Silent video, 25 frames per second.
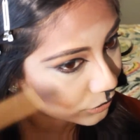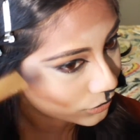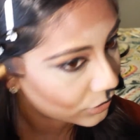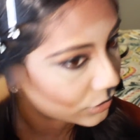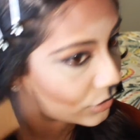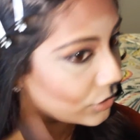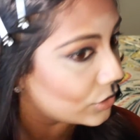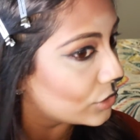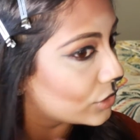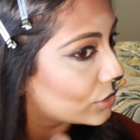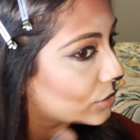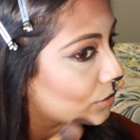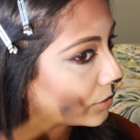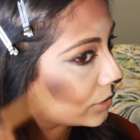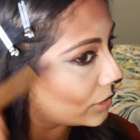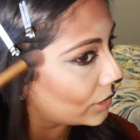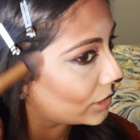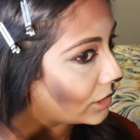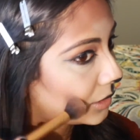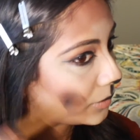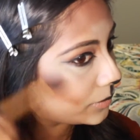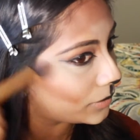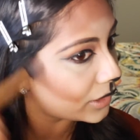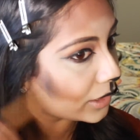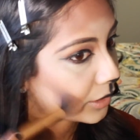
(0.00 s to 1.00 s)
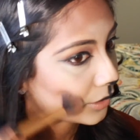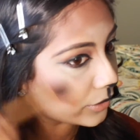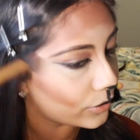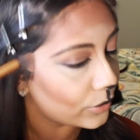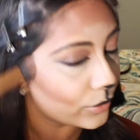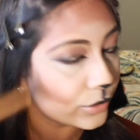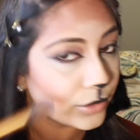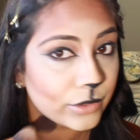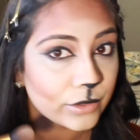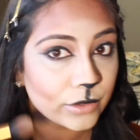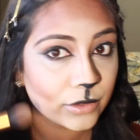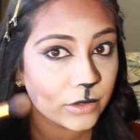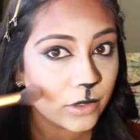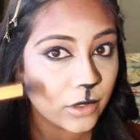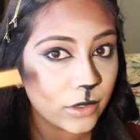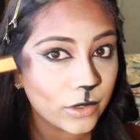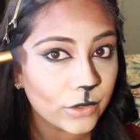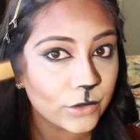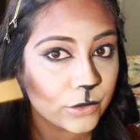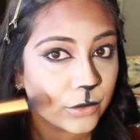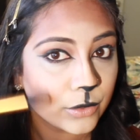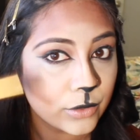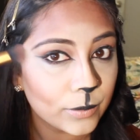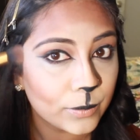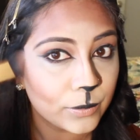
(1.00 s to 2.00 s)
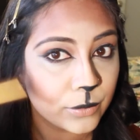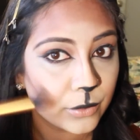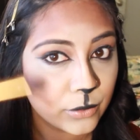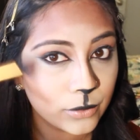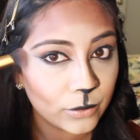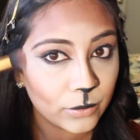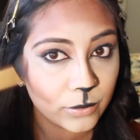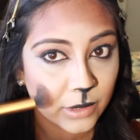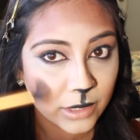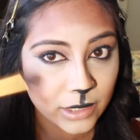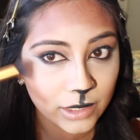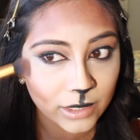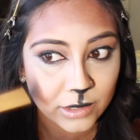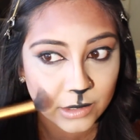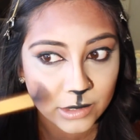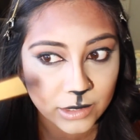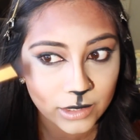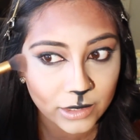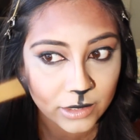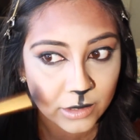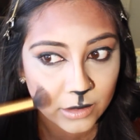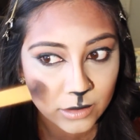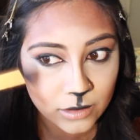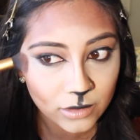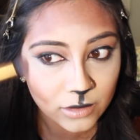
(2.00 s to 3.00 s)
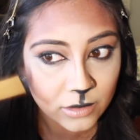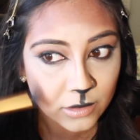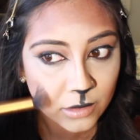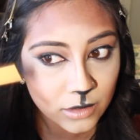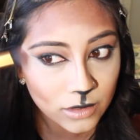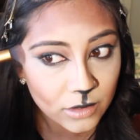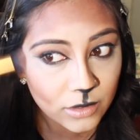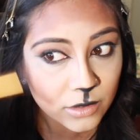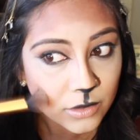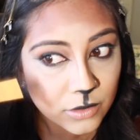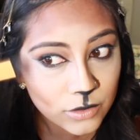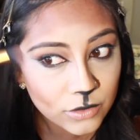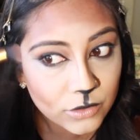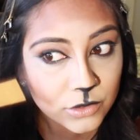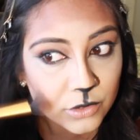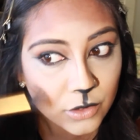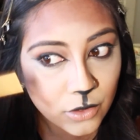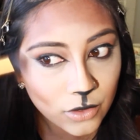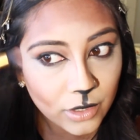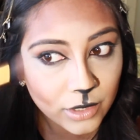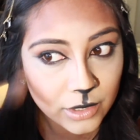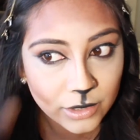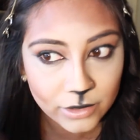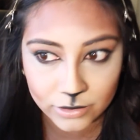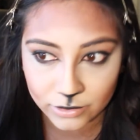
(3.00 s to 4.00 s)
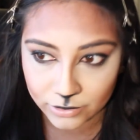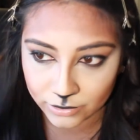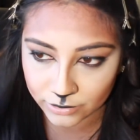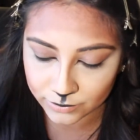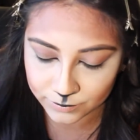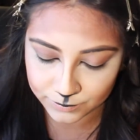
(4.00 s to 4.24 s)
And you just want to keep that contour pretty dark.